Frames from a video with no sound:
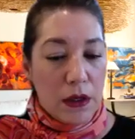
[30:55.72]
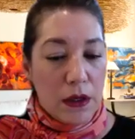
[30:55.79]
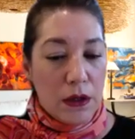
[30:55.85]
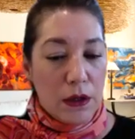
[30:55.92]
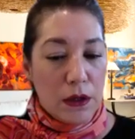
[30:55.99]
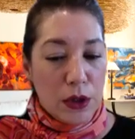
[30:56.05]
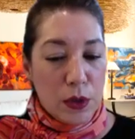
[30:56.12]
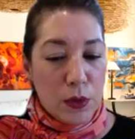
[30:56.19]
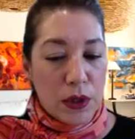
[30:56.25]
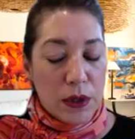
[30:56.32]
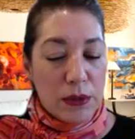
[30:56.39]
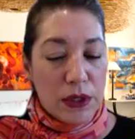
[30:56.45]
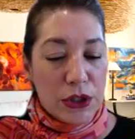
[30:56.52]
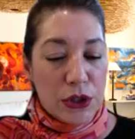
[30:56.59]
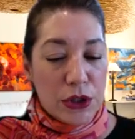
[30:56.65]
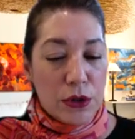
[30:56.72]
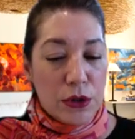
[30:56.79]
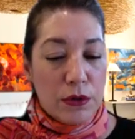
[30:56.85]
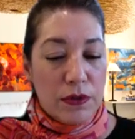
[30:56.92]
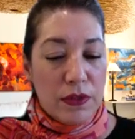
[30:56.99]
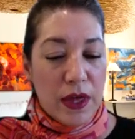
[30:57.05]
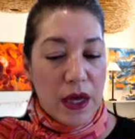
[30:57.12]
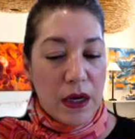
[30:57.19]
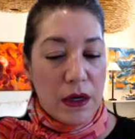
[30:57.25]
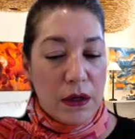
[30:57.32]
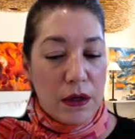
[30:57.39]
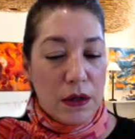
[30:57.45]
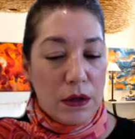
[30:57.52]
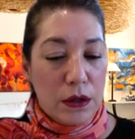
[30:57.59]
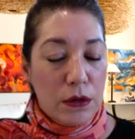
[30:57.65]
you know, you want to make sure that
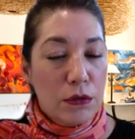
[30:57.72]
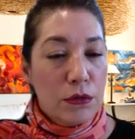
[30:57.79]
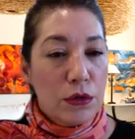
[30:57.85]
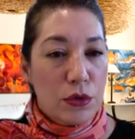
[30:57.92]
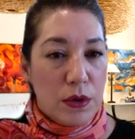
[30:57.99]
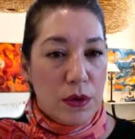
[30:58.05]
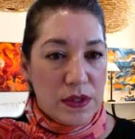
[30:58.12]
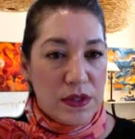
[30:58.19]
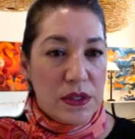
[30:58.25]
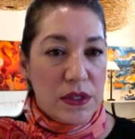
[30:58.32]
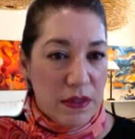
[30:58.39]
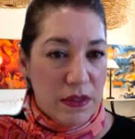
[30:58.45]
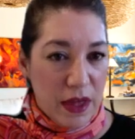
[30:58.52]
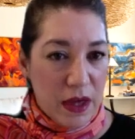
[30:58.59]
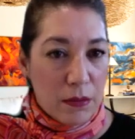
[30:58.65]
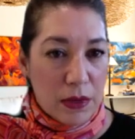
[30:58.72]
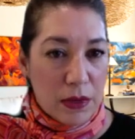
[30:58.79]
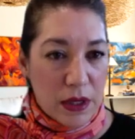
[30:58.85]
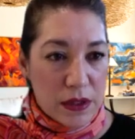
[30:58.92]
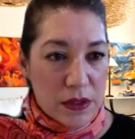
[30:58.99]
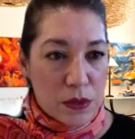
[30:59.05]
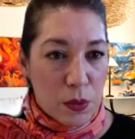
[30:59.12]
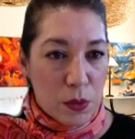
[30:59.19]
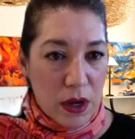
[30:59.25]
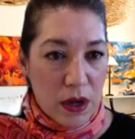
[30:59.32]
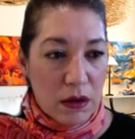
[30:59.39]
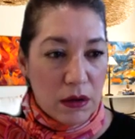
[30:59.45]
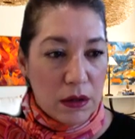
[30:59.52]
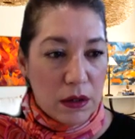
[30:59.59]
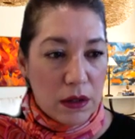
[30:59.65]
you trust them as
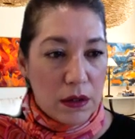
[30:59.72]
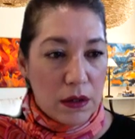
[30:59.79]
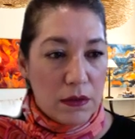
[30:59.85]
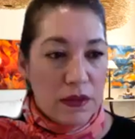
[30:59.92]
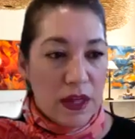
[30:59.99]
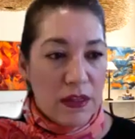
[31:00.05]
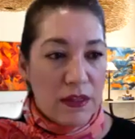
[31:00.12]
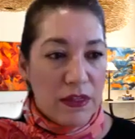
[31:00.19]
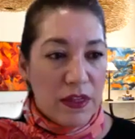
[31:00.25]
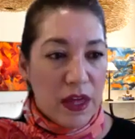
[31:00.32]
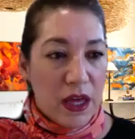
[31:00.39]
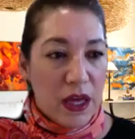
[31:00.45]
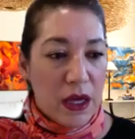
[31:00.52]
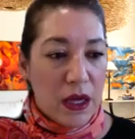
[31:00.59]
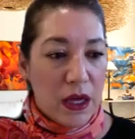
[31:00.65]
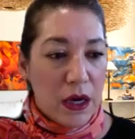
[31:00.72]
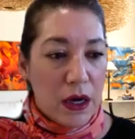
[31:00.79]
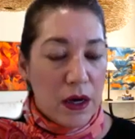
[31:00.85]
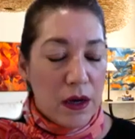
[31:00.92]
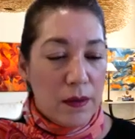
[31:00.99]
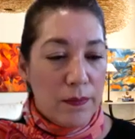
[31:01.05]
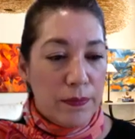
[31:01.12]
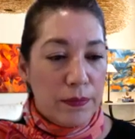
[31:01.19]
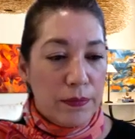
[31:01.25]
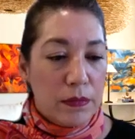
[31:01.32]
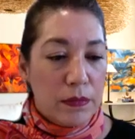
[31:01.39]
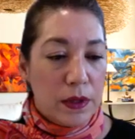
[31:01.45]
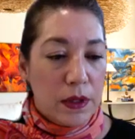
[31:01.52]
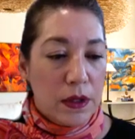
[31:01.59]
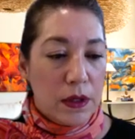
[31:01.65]
well, that they,
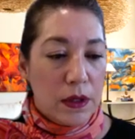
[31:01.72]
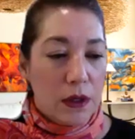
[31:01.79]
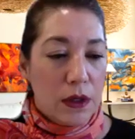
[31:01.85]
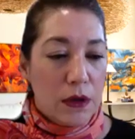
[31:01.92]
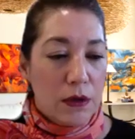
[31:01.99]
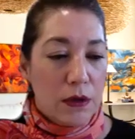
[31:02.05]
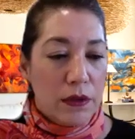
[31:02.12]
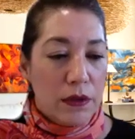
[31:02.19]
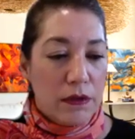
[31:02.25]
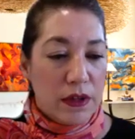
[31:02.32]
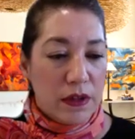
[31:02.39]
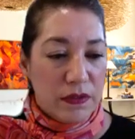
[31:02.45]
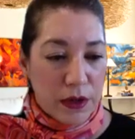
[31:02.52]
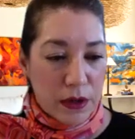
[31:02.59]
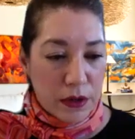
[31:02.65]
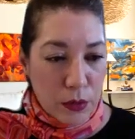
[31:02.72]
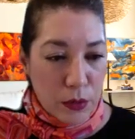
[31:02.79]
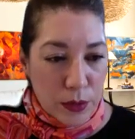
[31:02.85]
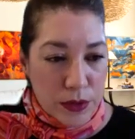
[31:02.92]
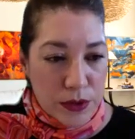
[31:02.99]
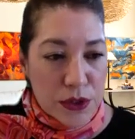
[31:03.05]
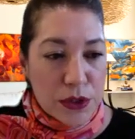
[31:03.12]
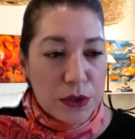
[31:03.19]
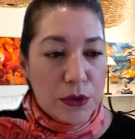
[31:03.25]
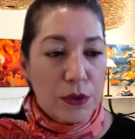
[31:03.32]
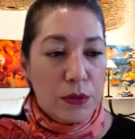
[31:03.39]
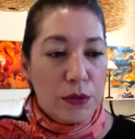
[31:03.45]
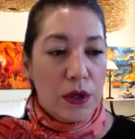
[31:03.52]
you know, that they're going to